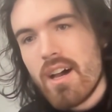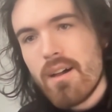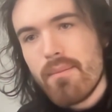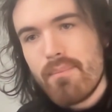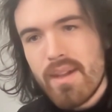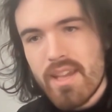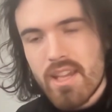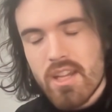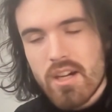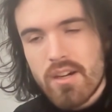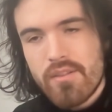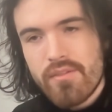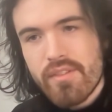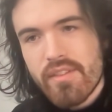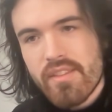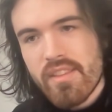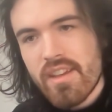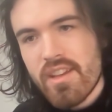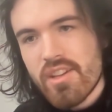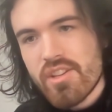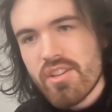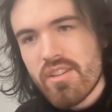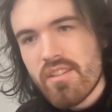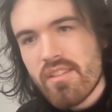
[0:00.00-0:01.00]
make
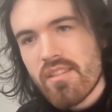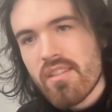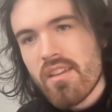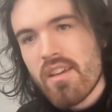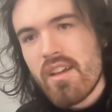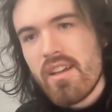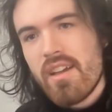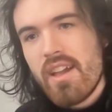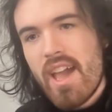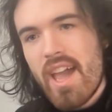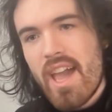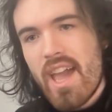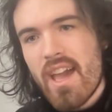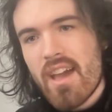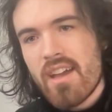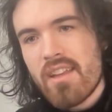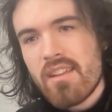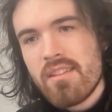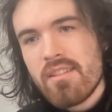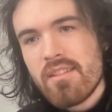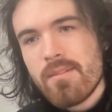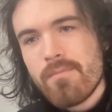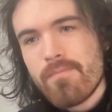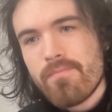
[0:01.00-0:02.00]
conversations.
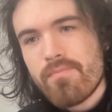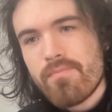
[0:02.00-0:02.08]
And